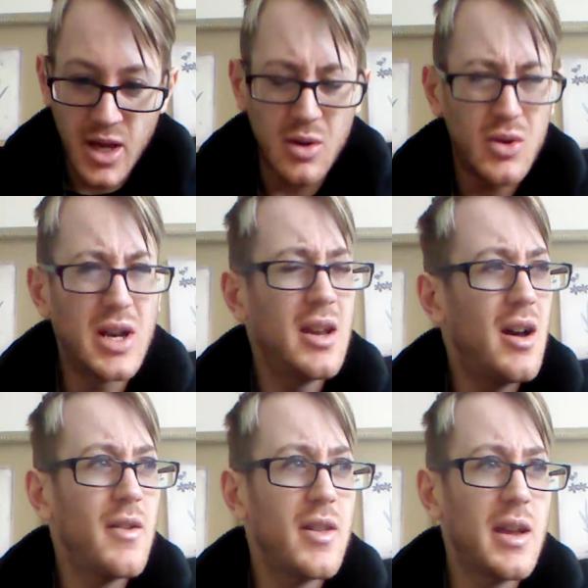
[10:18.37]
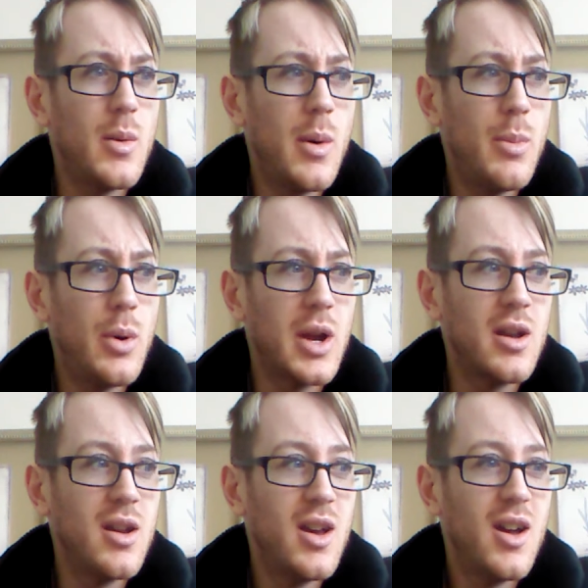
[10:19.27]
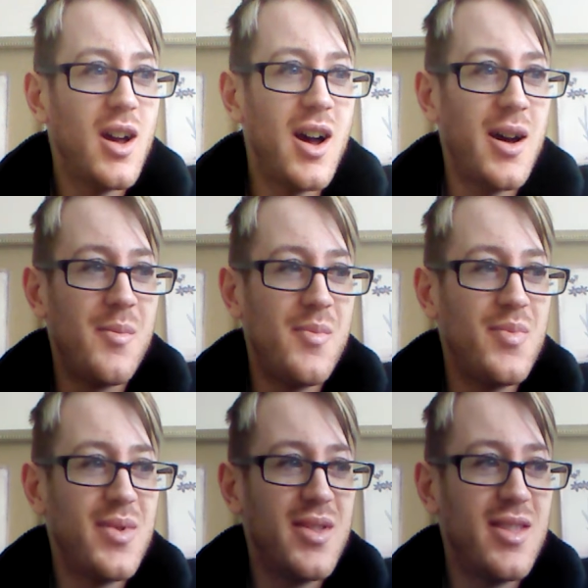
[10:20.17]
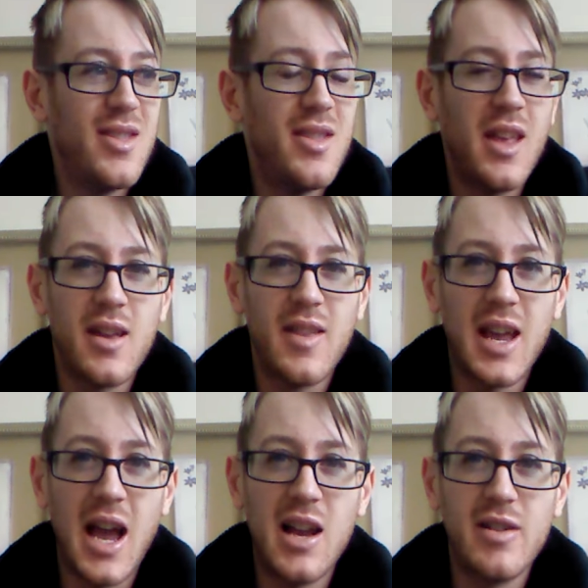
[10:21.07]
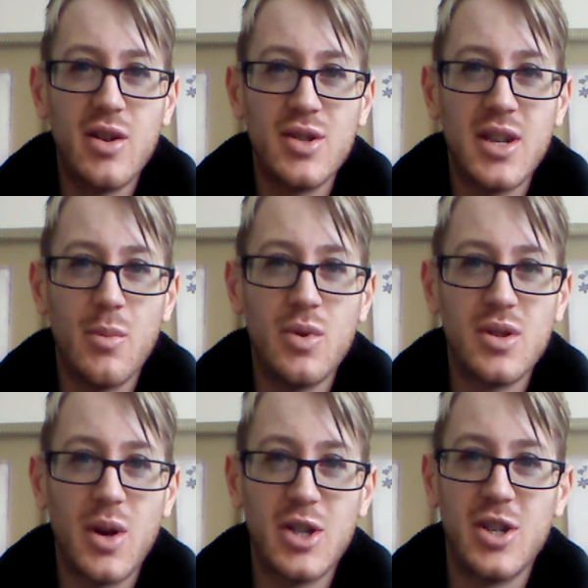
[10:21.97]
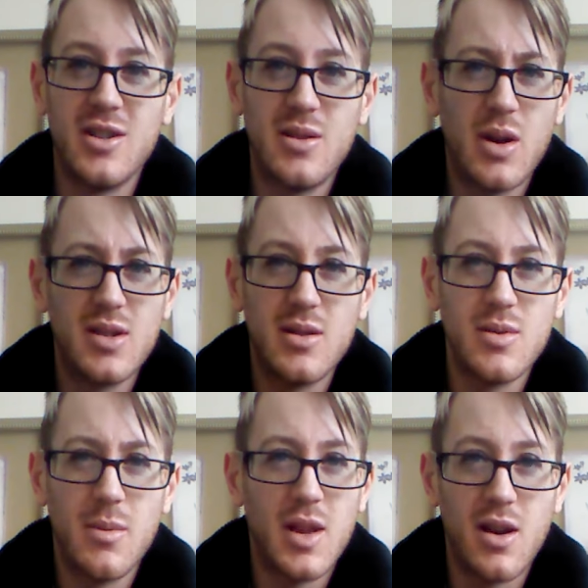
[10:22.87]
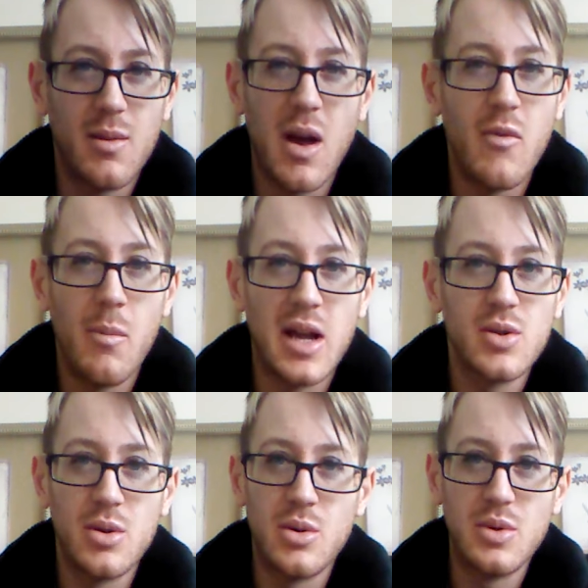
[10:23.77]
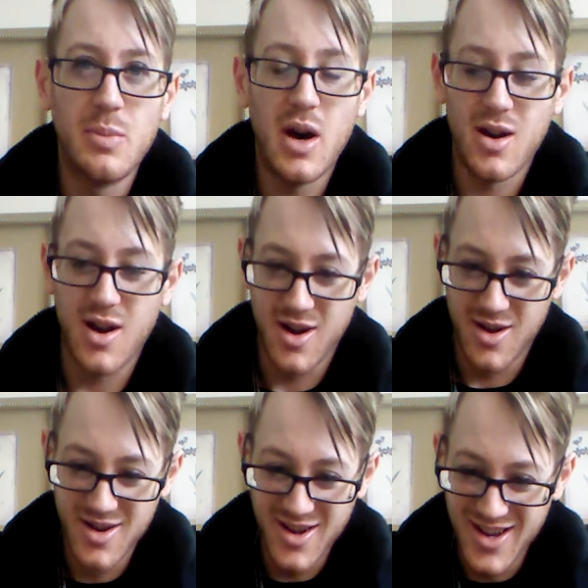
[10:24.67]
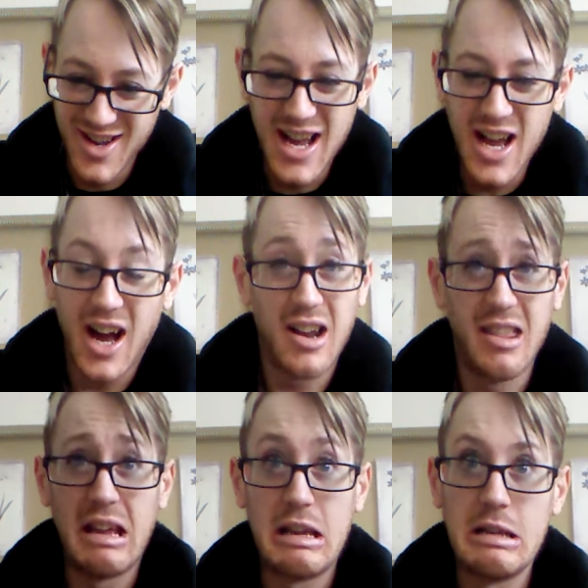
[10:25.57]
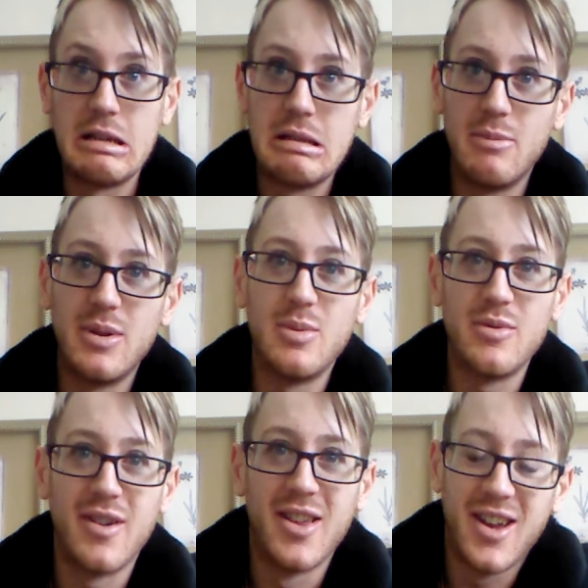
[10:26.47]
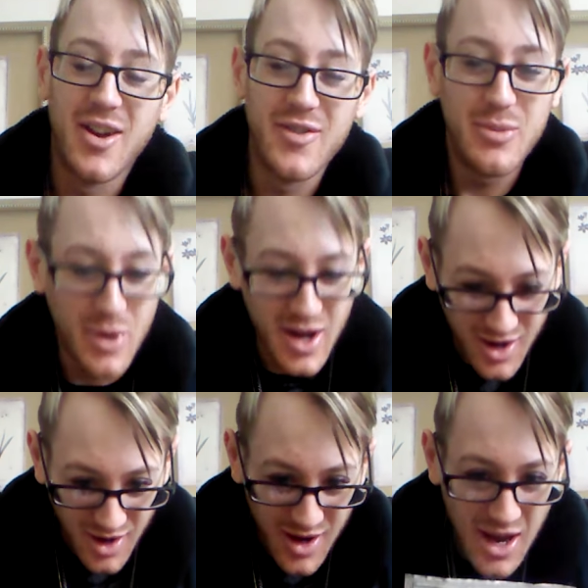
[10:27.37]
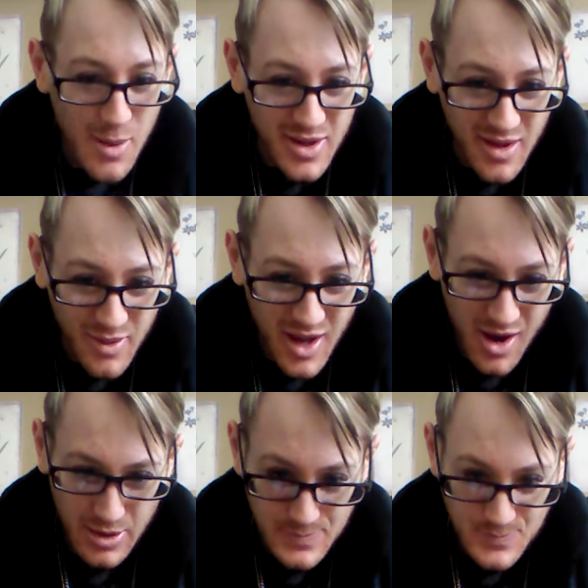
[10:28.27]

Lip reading: And oddly enough, I think at one point, the calorie content was questioned as well, because it's something like having McDonald's burger. I think, some people would rather go for the burger, but there we go.